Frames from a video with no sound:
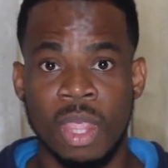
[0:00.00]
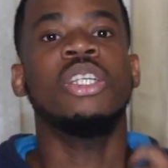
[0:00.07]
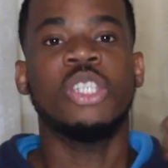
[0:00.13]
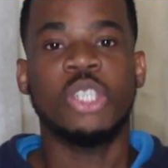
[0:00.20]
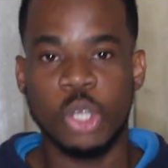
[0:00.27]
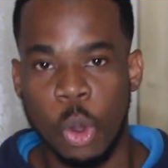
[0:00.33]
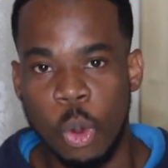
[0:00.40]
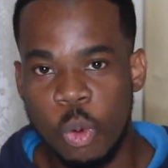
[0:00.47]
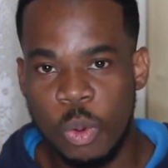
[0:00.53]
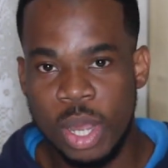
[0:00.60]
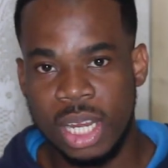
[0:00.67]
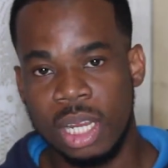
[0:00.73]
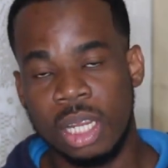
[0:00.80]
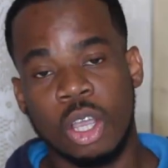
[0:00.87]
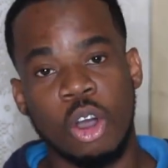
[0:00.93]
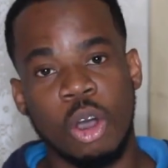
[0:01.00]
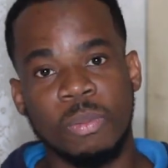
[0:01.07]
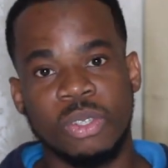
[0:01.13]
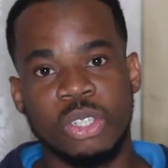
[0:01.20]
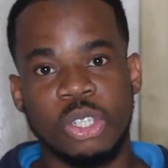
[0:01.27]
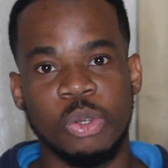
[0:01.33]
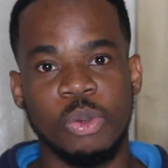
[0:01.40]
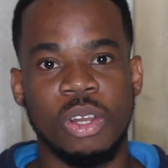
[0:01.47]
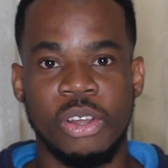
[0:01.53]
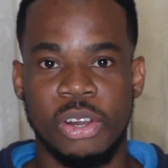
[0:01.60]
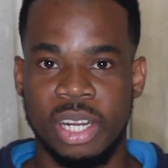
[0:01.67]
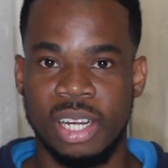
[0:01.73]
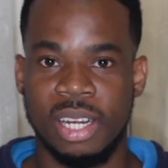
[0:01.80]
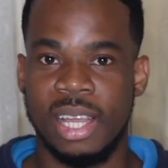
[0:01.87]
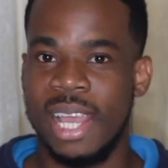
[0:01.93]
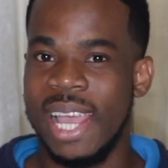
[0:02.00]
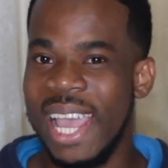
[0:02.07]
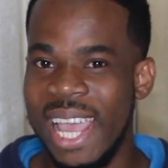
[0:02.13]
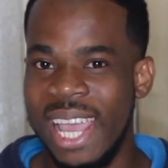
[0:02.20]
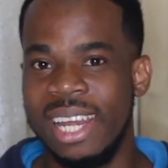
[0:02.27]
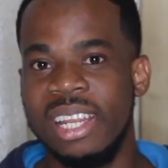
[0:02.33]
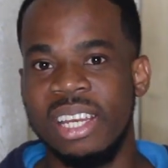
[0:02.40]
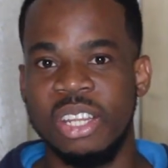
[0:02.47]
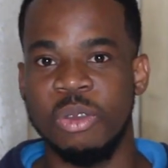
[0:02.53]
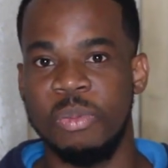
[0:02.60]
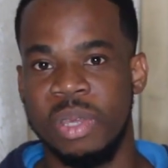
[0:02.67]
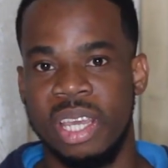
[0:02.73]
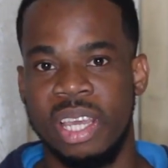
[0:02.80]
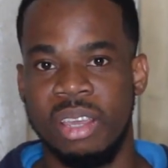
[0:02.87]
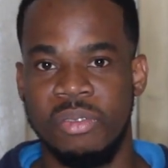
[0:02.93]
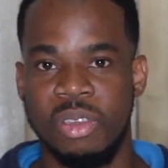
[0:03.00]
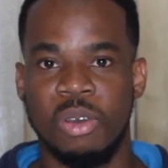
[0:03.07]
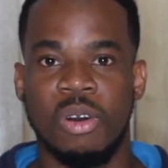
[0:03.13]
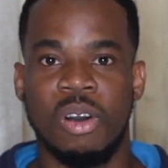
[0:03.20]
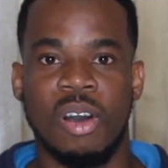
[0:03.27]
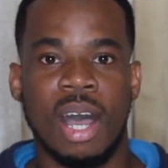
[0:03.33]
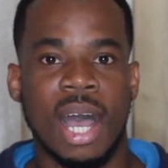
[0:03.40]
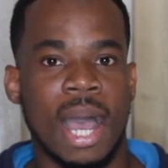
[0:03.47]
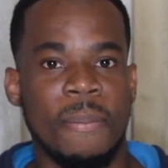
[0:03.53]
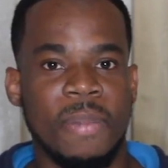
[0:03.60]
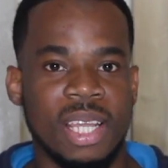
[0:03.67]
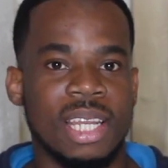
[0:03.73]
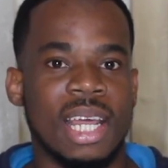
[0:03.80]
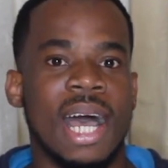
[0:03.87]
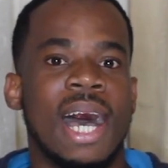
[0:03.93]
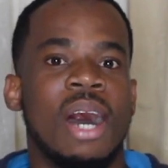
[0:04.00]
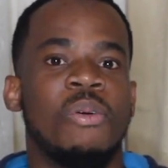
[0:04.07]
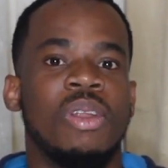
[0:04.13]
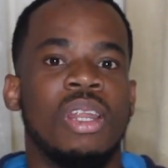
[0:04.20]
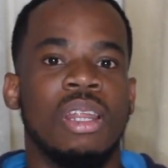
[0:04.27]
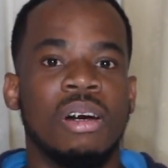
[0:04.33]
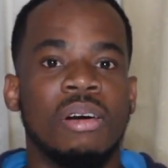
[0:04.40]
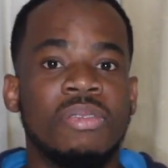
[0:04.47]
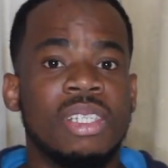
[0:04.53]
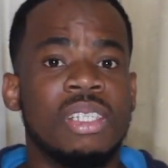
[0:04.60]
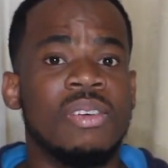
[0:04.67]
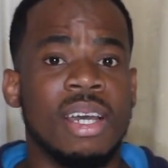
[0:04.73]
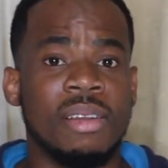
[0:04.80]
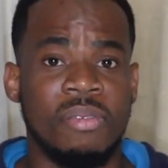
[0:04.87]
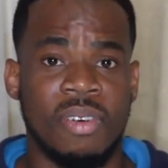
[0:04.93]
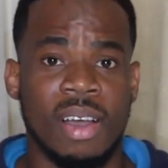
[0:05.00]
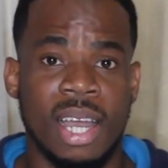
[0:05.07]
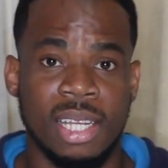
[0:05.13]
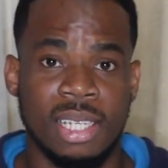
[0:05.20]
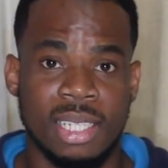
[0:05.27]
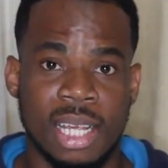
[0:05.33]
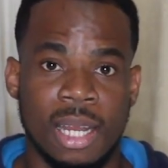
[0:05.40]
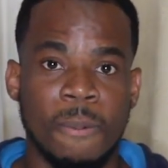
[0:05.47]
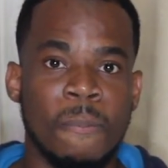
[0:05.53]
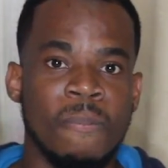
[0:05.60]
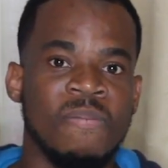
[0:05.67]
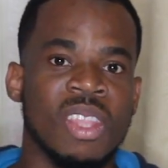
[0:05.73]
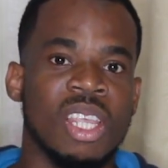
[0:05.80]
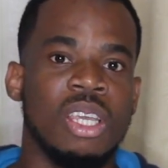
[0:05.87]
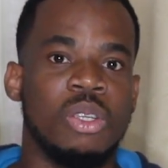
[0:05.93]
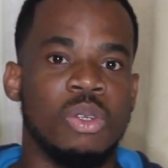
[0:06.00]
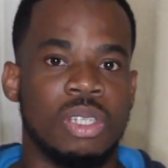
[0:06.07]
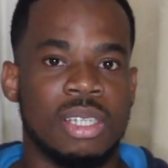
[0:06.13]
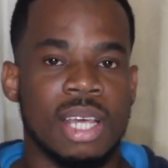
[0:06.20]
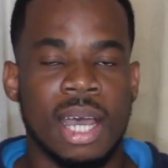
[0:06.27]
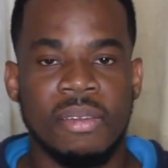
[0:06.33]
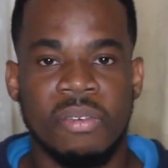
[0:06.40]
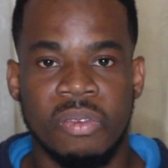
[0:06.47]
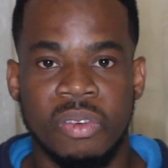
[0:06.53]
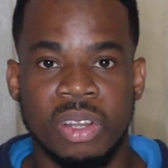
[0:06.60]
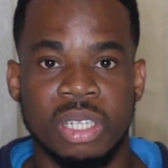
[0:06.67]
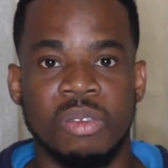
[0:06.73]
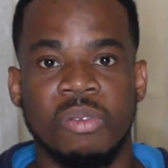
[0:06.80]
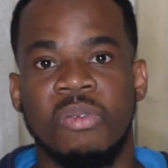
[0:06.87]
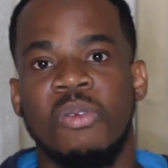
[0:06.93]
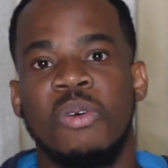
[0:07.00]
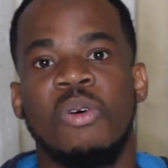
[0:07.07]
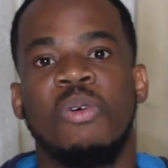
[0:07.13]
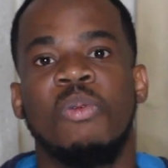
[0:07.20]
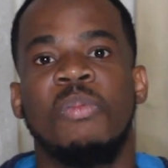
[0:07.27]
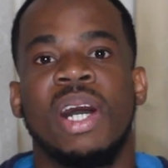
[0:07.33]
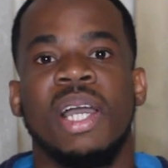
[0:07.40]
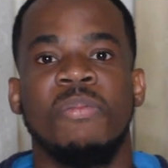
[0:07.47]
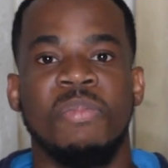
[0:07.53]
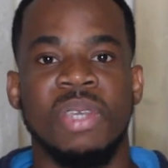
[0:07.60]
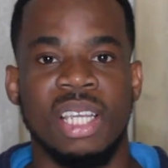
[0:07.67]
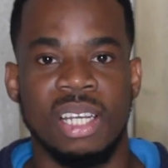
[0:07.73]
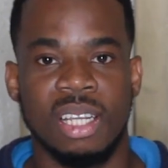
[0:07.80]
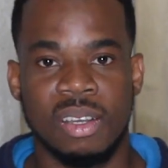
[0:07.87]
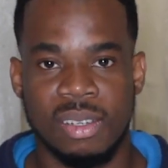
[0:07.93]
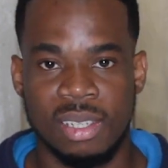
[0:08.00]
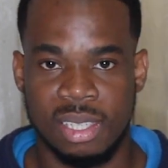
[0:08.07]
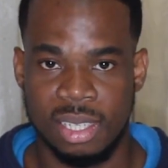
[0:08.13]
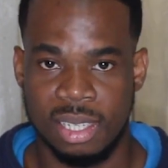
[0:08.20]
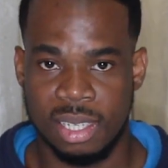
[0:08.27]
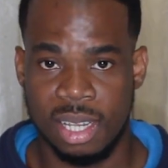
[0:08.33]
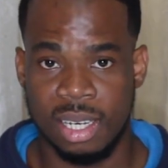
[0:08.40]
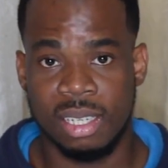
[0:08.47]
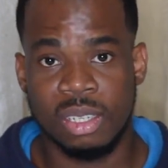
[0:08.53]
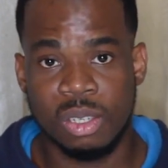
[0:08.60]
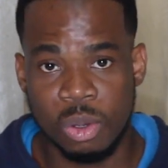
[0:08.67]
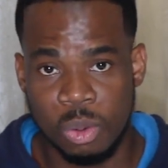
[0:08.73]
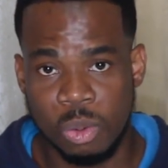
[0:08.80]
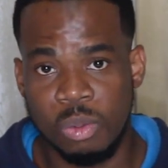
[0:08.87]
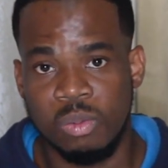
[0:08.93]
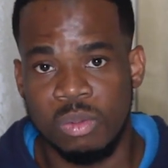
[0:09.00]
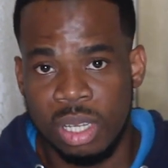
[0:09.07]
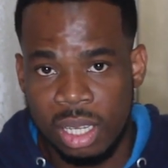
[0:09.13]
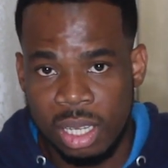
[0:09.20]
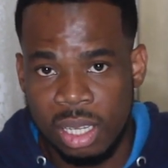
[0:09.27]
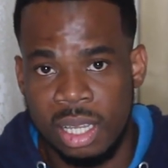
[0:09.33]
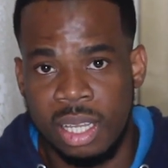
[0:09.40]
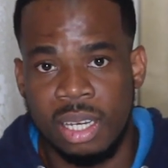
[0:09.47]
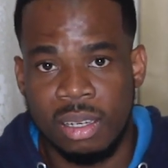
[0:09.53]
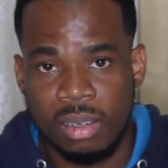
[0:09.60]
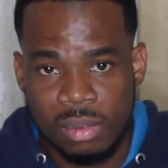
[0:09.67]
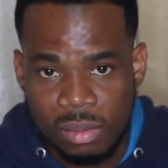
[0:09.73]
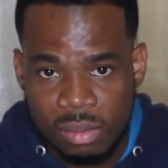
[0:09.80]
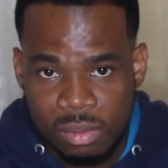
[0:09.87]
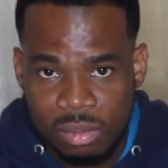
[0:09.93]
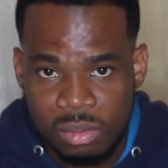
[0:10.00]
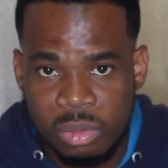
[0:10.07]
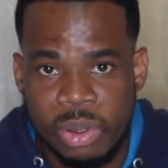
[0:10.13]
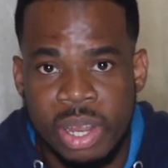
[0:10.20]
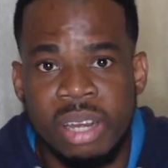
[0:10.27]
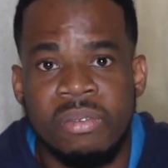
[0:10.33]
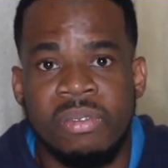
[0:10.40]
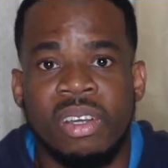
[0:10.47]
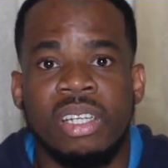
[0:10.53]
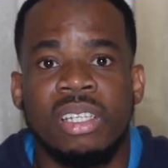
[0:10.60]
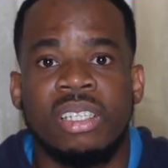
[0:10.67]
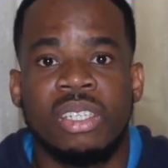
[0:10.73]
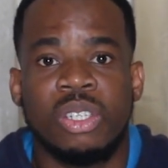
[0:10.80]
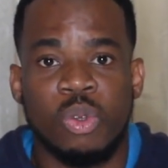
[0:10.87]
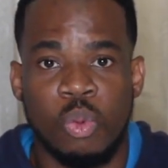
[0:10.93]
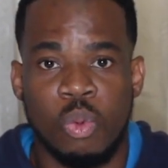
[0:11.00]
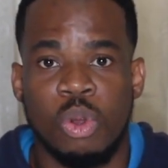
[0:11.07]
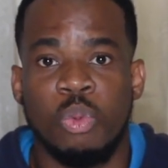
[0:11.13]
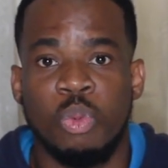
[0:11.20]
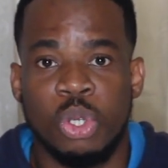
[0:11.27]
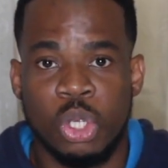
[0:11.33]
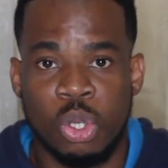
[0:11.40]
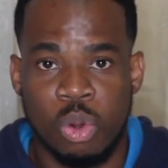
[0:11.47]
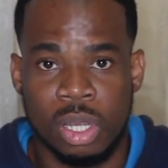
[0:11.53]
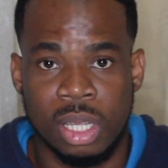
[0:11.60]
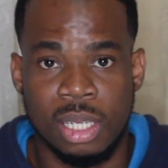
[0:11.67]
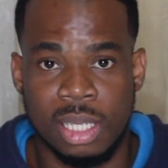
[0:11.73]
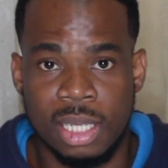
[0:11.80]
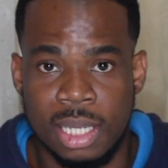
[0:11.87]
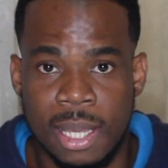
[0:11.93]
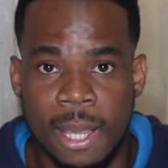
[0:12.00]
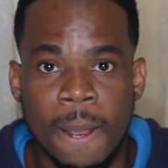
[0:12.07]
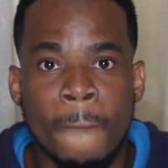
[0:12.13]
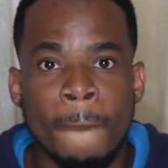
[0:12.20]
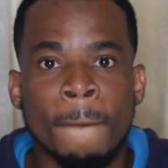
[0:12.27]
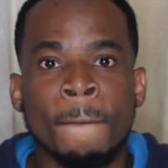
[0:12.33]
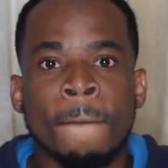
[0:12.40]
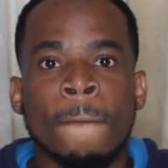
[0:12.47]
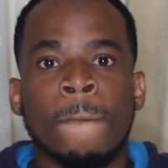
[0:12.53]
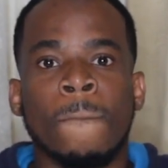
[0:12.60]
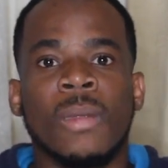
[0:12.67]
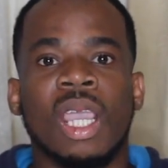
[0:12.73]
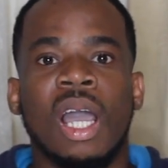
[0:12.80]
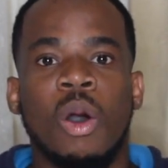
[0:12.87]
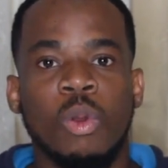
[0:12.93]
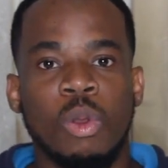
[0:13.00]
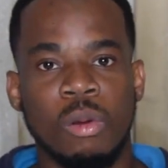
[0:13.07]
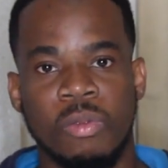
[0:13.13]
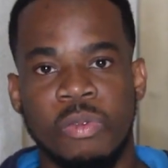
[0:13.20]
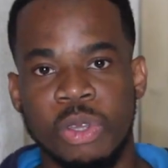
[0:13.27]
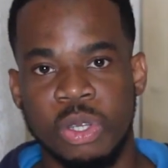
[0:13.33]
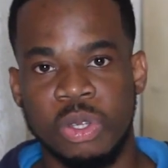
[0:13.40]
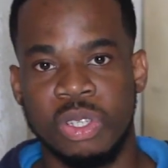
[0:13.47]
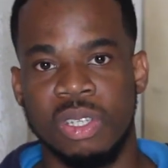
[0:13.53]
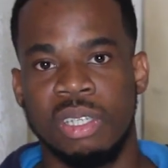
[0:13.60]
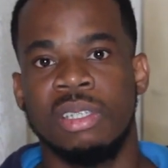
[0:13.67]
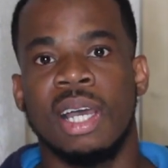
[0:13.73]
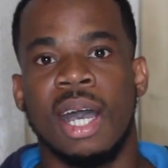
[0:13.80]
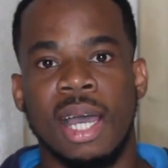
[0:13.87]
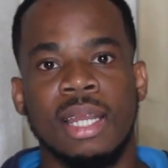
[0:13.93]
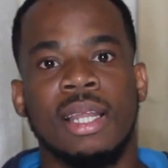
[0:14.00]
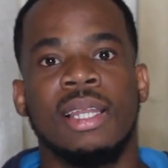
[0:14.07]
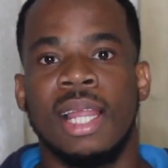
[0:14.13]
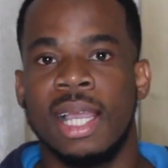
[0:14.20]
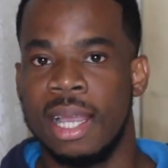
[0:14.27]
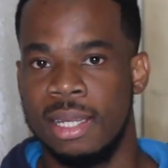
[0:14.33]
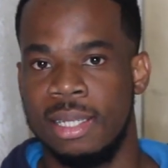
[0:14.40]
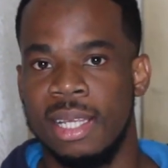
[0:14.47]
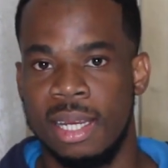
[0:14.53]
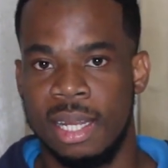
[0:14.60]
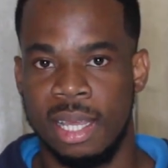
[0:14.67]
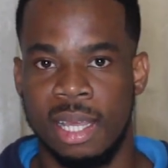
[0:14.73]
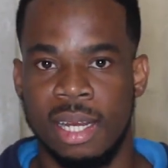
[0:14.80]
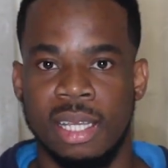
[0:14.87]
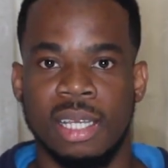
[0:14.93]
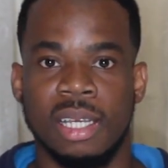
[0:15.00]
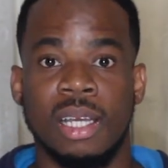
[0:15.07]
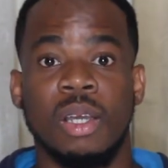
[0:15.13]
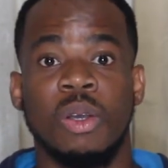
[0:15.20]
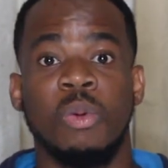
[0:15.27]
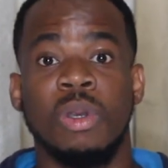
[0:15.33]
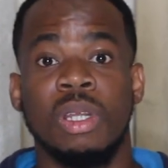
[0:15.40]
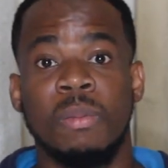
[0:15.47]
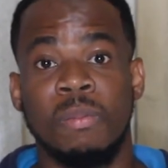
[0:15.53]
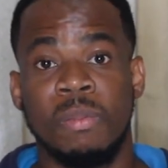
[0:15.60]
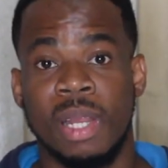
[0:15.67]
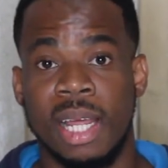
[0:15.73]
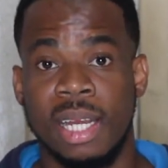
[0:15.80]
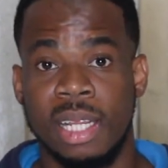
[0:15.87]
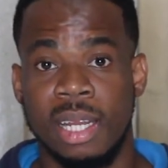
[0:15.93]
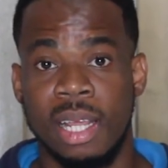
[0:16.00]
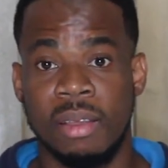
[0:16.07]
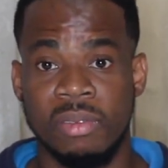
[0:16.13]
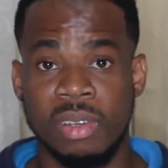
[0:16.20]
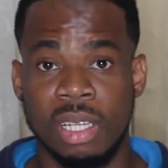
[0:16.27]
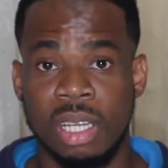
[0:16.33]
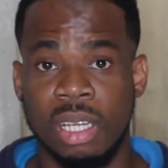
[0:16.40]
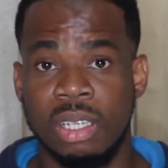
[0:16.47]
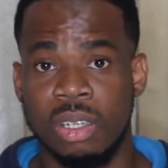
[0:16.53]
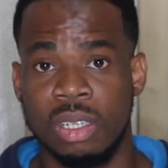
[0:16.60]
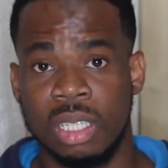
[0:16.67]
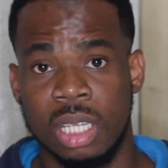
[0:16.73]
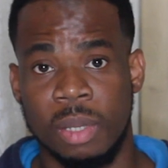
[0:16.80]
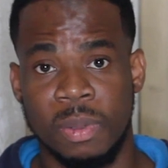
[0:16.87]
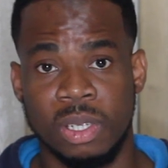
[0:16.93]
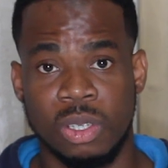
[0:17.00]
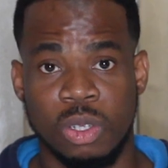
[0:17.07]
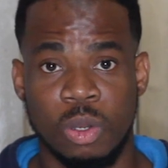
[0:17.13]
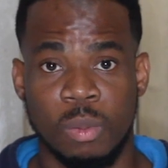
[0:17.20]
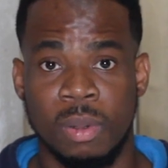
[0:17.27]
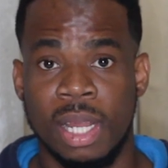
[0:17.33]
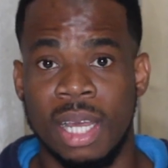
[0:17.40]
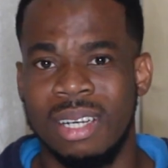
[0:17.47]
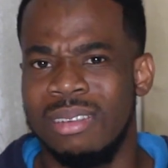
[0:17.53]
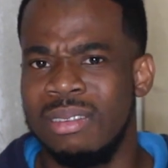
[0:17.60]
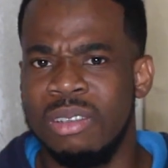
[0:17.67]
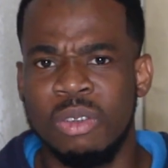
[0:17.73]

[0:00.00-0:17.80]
So when it comes to learning any new behavior or habit, I would love to advise that you start first of all by being consistent. So in relevance to what we're talking today, I would love for you to start, like I said earlier, with planning every day. Just keeping to the plan.